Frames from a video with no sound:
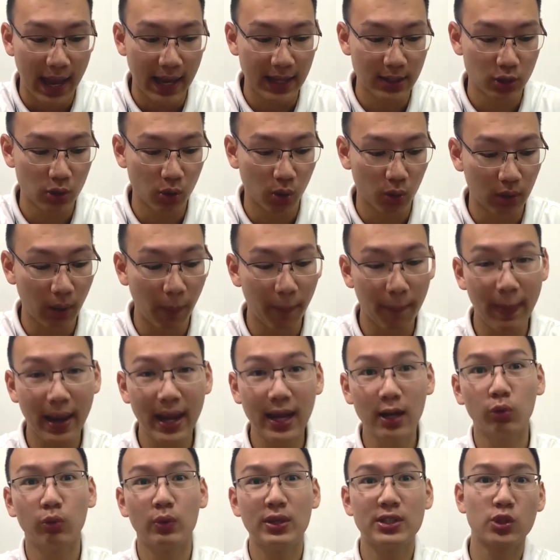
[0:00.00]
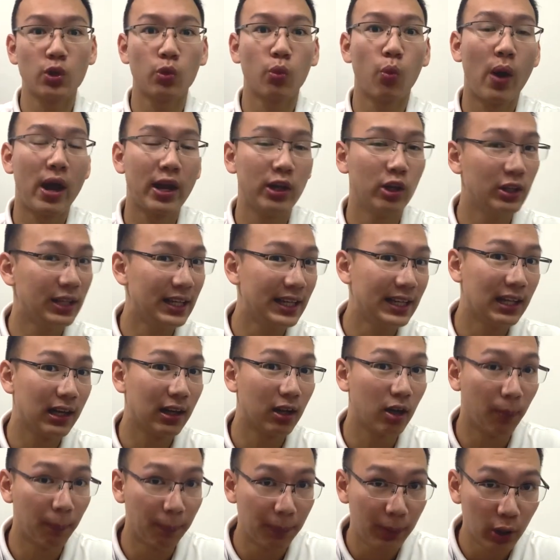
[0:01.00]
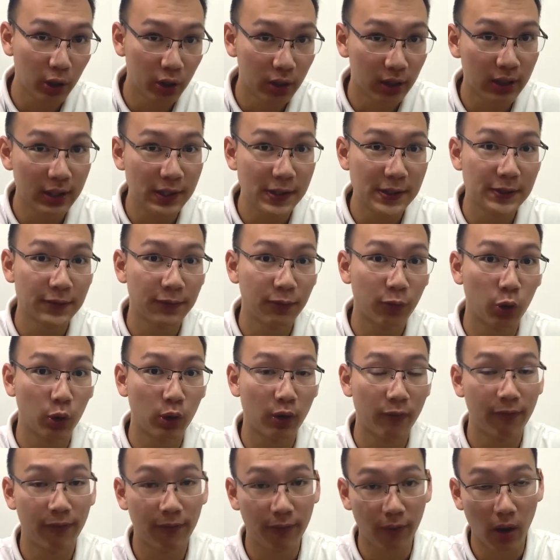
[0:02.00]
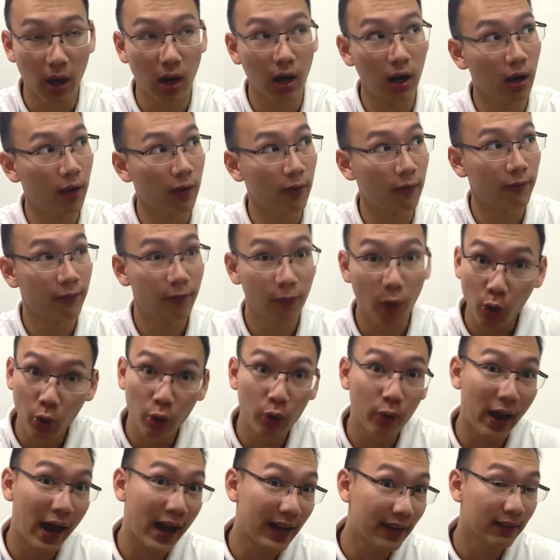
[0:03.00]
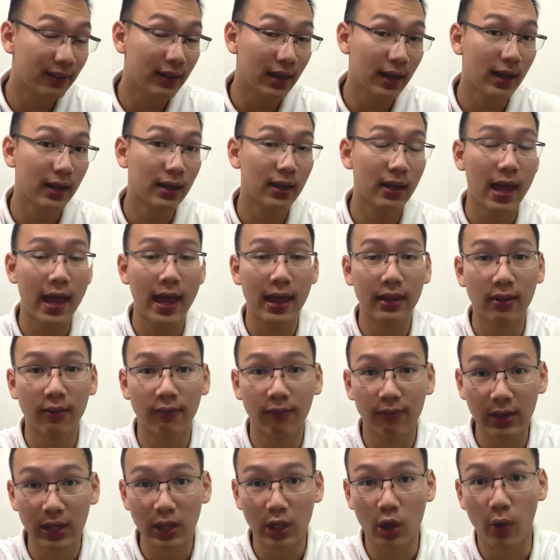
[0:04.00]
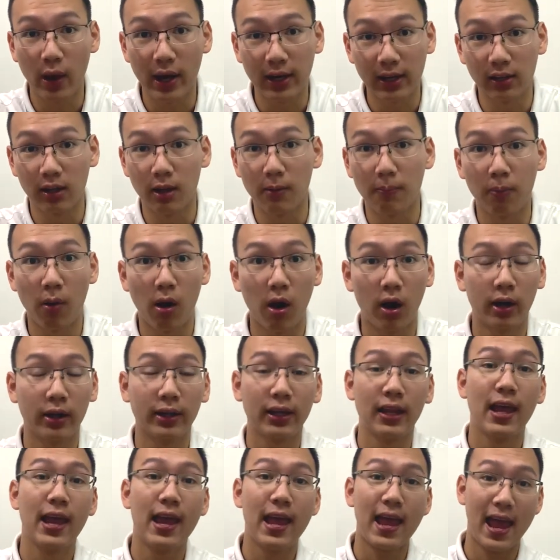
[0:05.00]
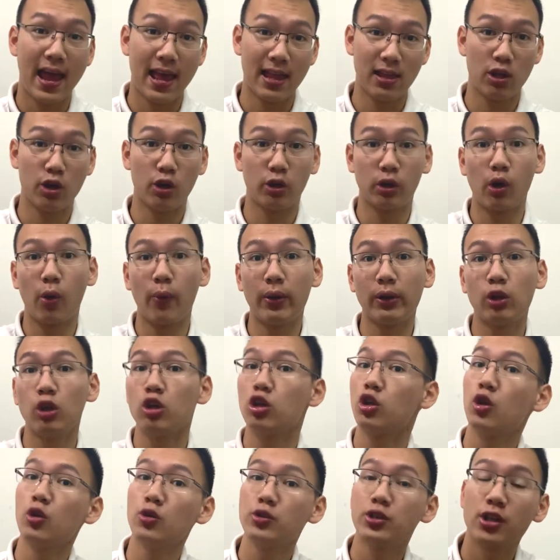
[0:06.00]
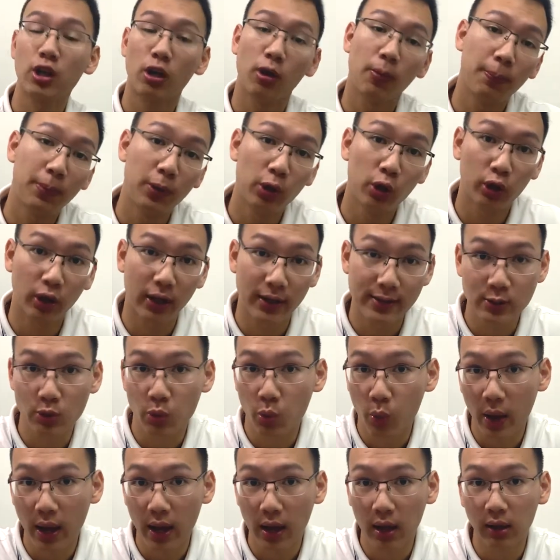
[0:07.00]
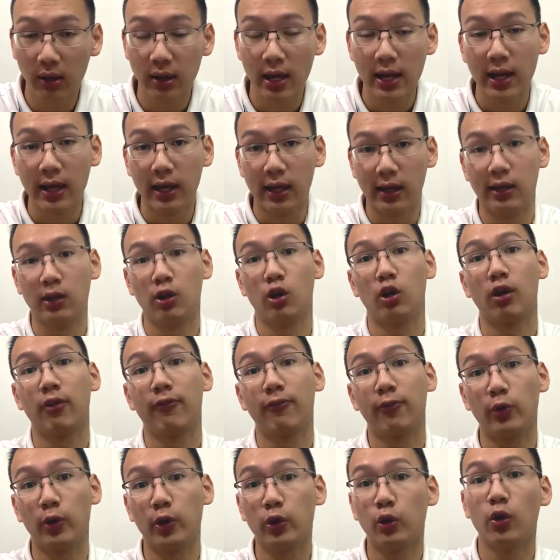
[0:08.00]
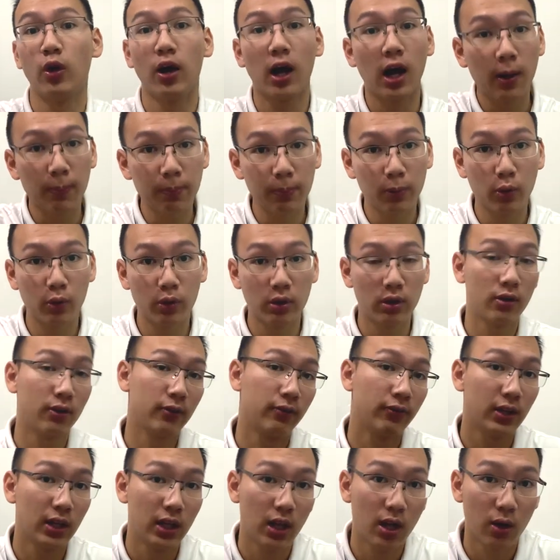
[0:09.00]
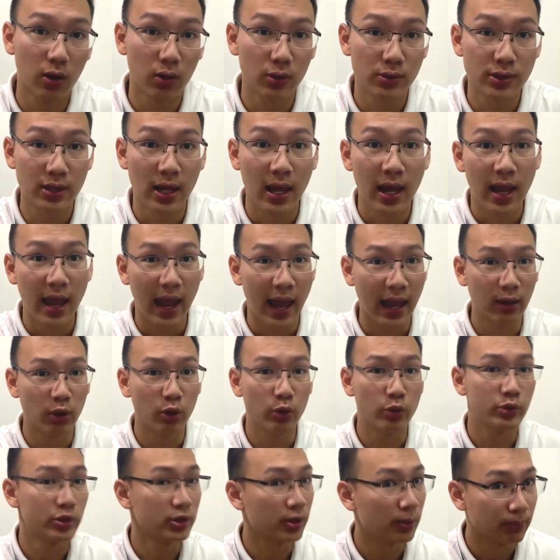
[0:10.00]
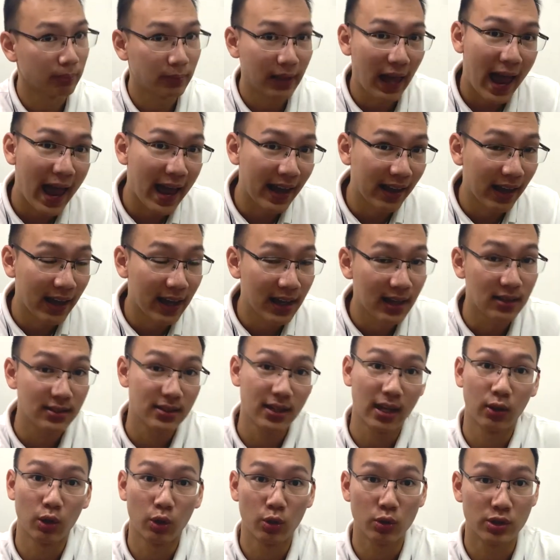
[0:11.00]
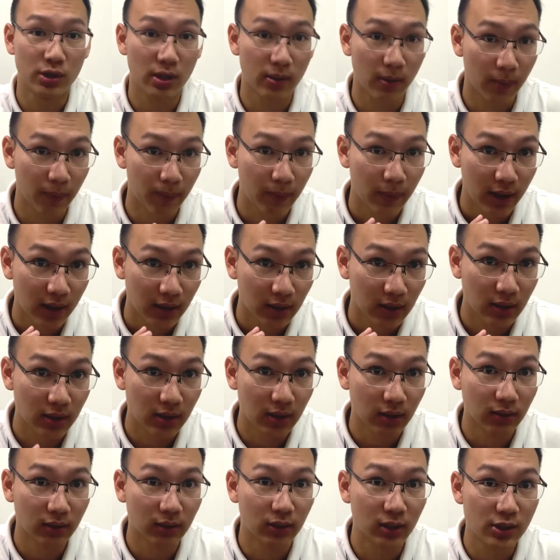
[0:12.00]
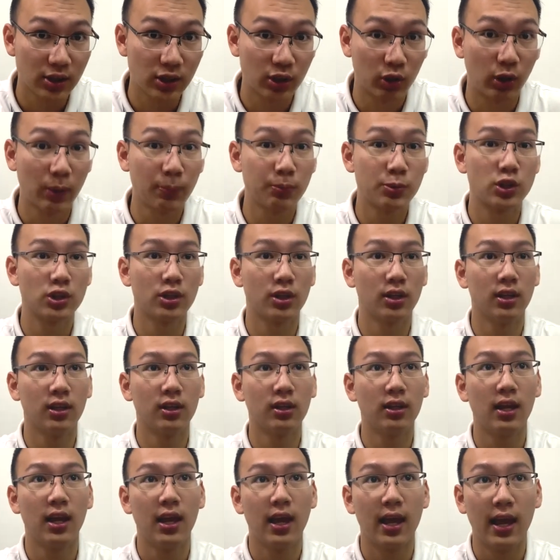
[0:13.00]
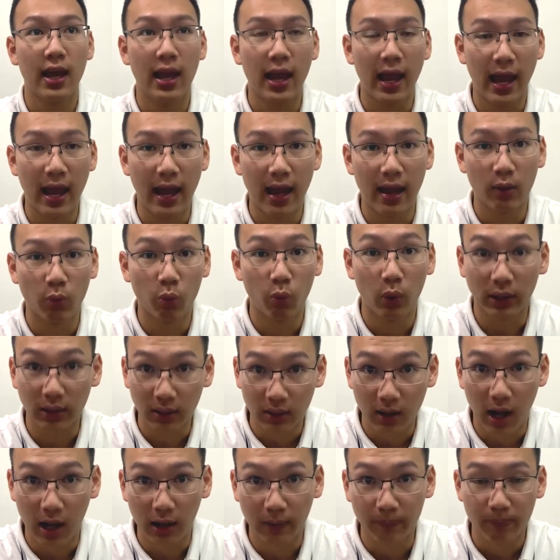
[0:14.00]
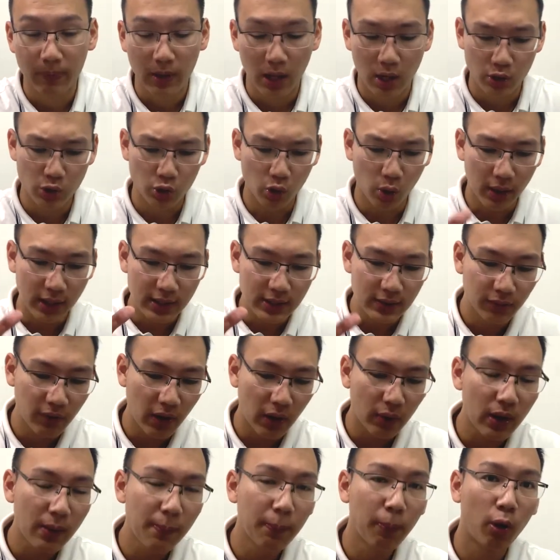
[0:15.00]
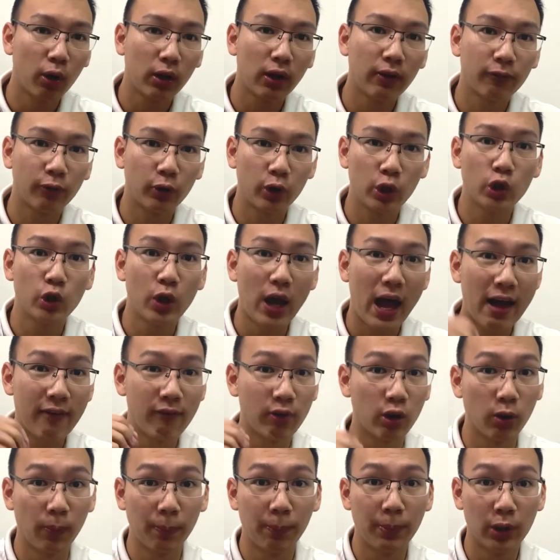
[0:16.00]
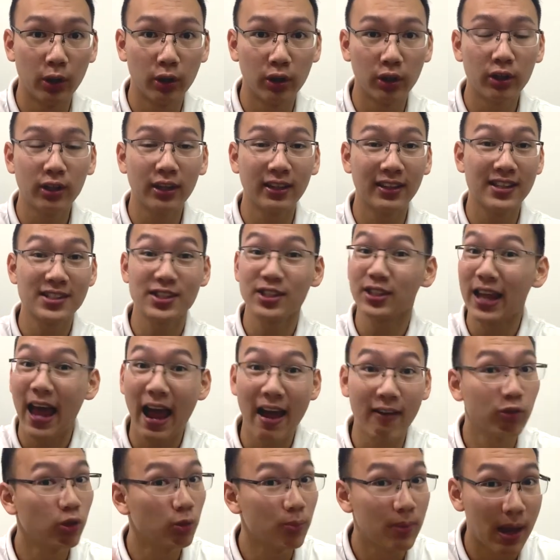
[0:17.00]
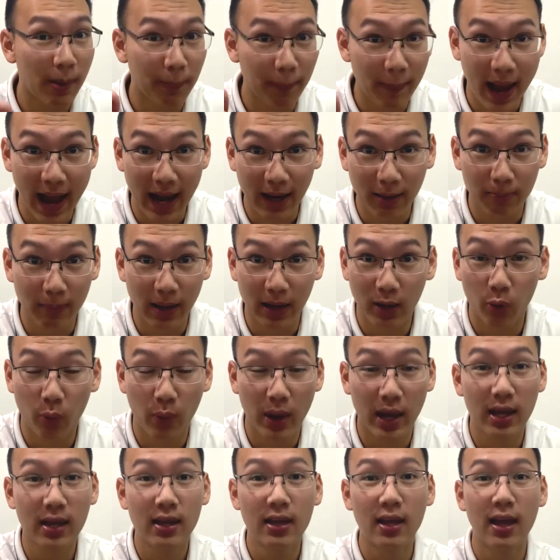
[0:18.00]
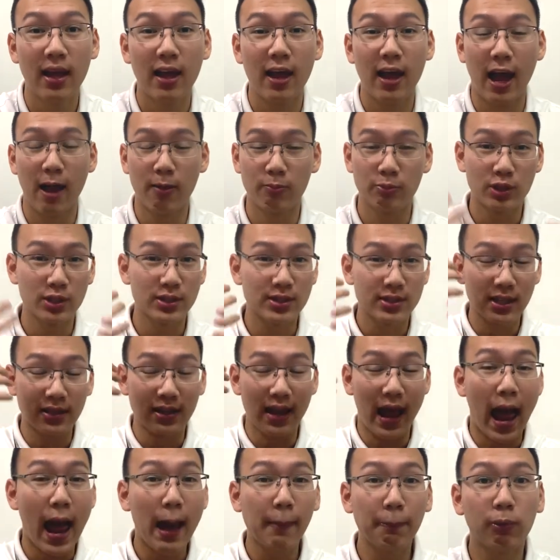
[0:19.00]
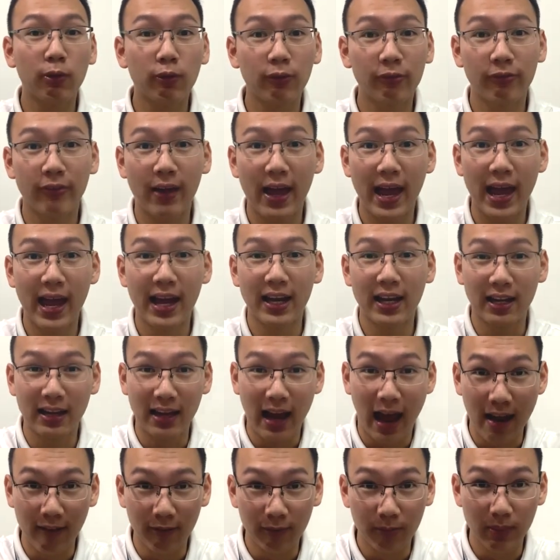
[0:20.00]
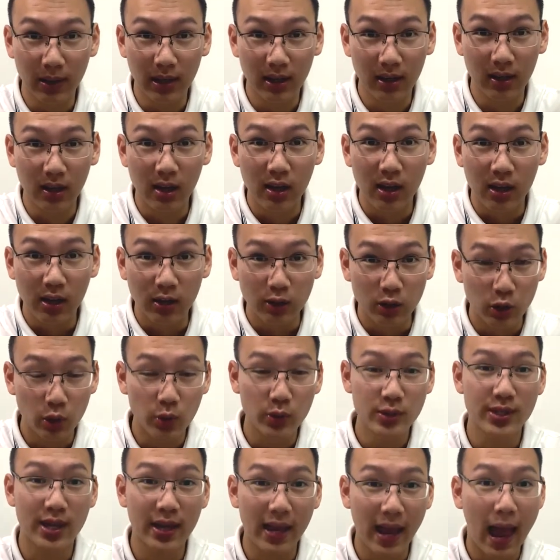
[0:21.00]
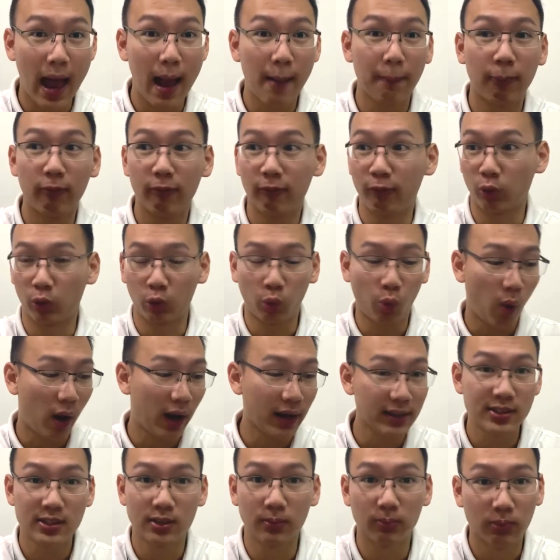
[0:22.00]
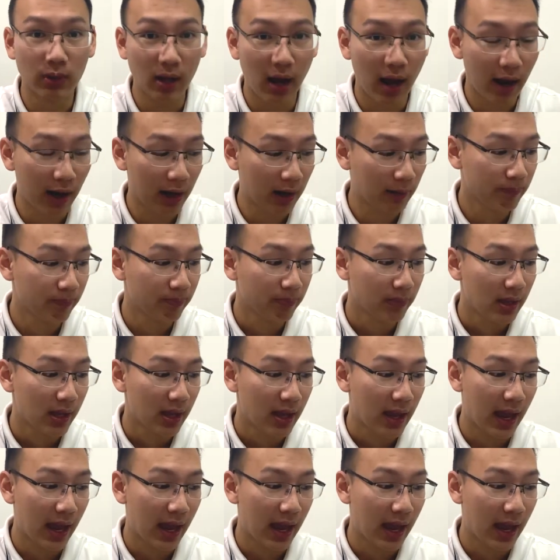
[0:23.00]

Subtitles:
And so the main reason why you need a computer is for the photo editing and the video editing part. And you're going to use the computer as well in order for you to upload your videos and do some taggings and do some description and whatnot. So it's very important for you to have a computer. It doesn't have to be a Mac, by the way. I'm just an Apple fan, and I've been using Apple for quite some time.